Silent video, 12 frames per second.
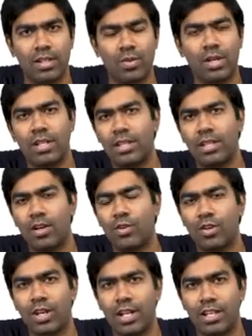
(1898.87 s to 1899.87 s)
How
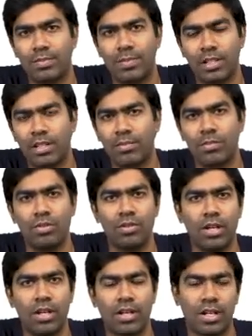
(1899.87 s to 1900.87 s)
you can expect them to
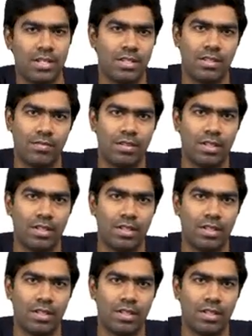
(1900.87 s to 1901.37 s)
conceive?